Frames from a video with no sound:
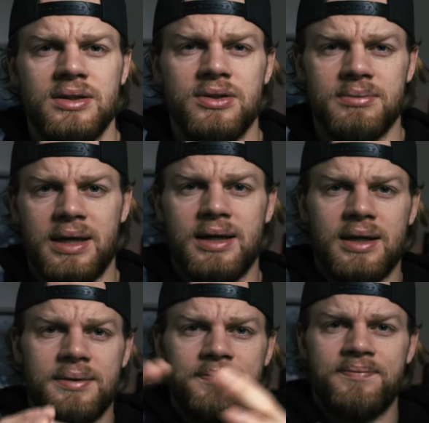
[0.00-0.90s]
to
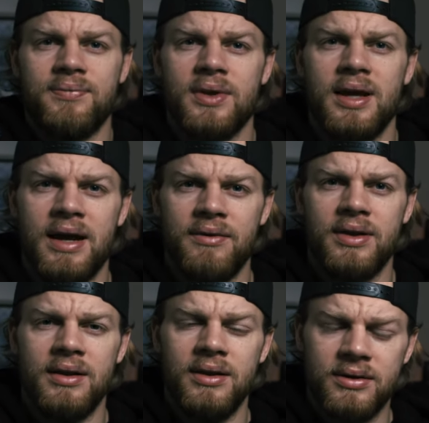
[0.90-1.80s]
make
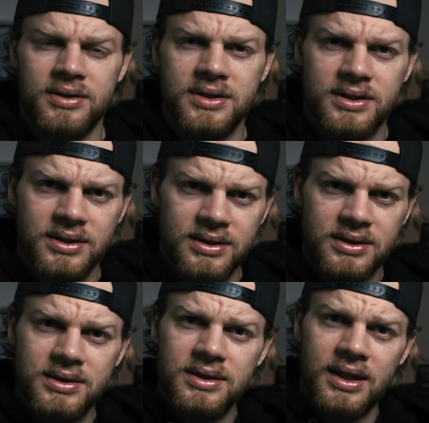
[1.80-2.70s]
everything
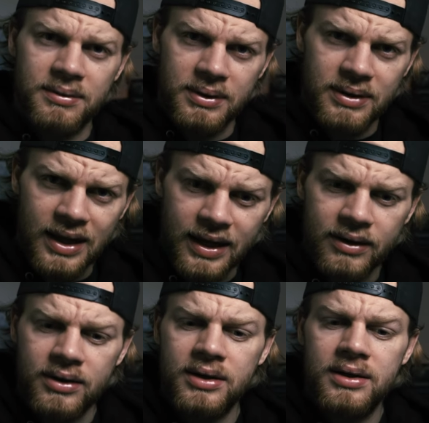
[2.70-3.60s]
looks a little bit lighter.